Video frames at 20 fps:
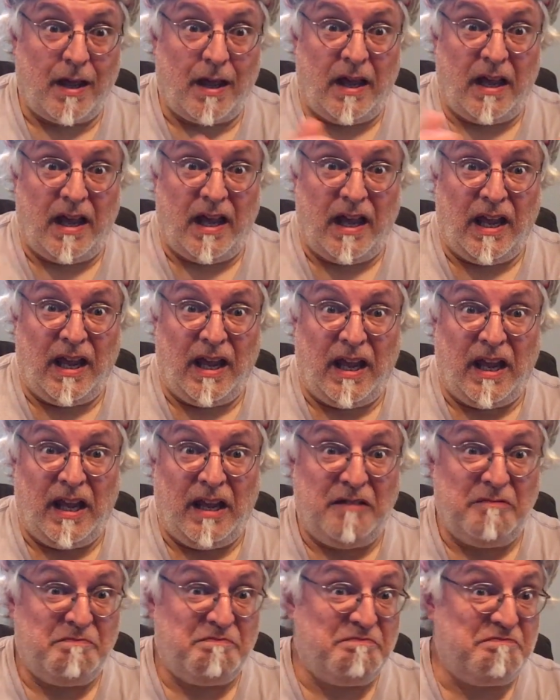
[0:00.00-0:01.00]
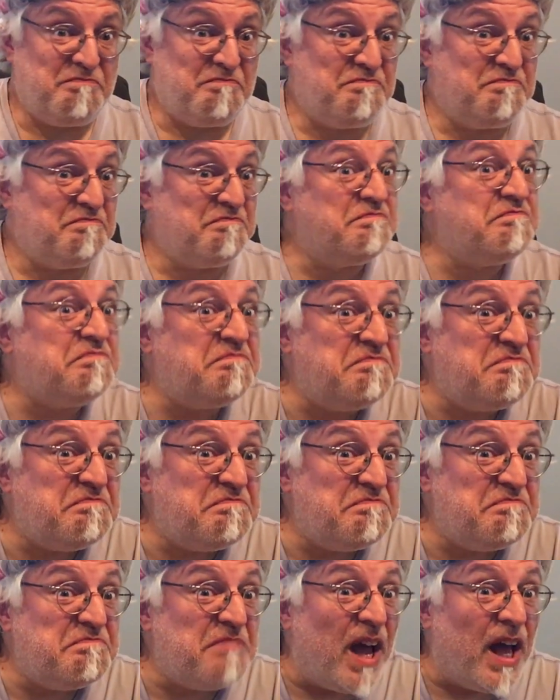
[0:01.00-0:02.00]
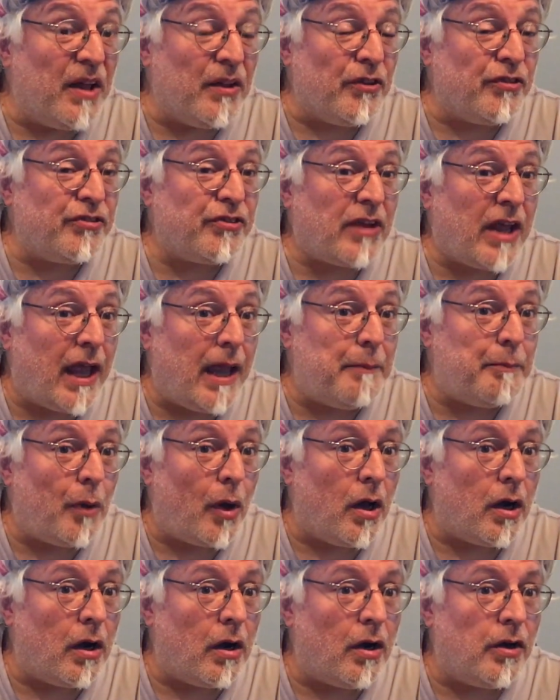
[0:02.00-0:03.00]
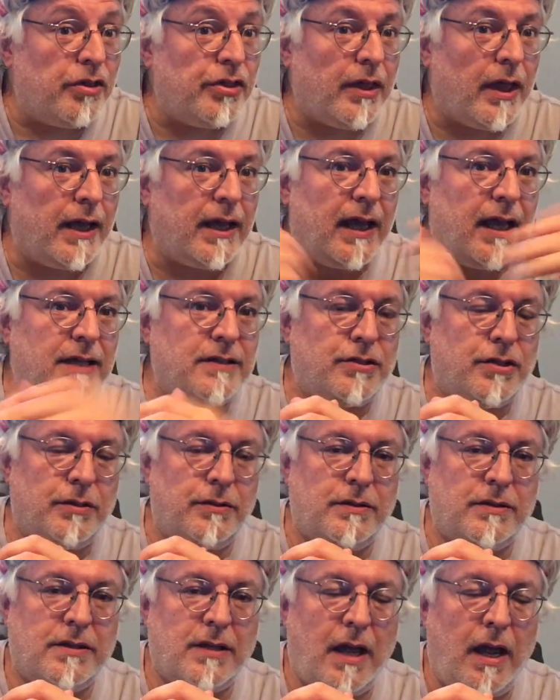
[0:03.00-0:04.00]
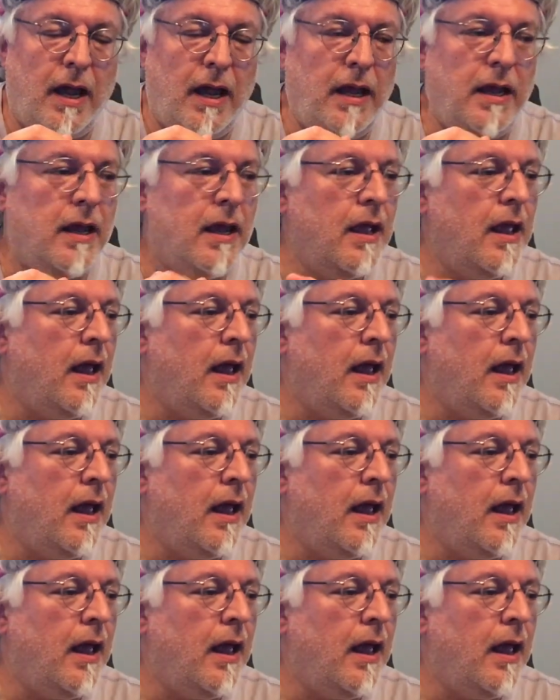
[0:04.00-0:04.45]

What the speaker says: a hellscape on earth, I guess you'd say.